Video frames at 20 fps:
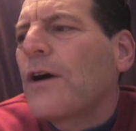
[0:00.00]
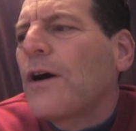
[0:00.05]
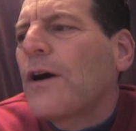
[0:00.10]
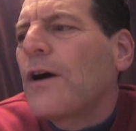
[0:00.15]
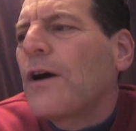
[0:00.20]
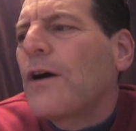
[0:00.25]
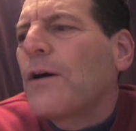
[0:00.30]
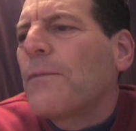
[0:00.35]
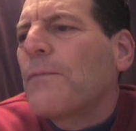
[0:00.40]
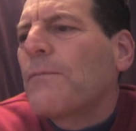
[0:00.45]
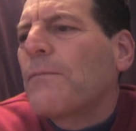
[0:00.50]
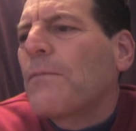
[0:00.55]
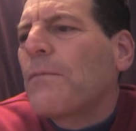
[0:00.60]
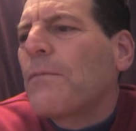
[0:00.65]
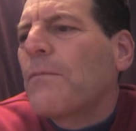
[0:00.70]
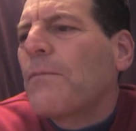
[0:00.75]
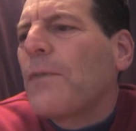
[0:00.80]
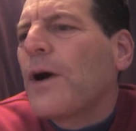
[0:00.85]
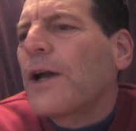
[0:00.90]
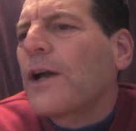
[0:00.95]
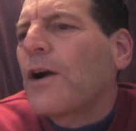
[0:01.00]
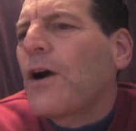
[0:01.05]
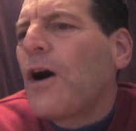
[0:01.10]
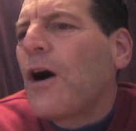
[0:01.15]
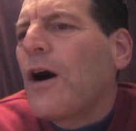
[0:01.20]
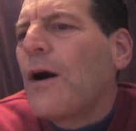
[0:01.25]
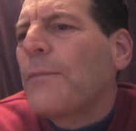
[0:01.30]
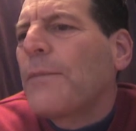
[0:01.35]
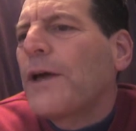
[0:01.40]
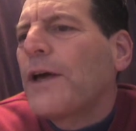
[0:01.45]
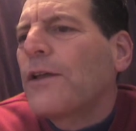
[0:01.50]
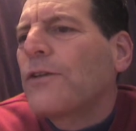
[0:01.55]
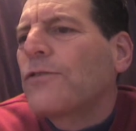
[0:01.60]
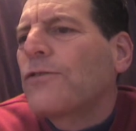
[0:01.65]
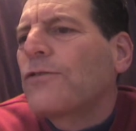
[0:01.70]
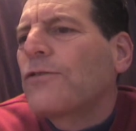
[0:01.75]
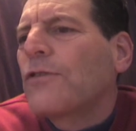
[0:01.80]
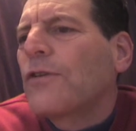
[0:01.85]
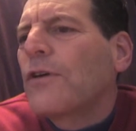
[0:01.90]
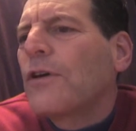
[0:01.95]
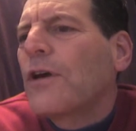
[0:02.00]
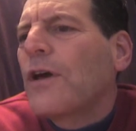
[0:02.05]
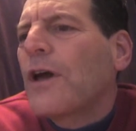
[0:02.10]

um, my comments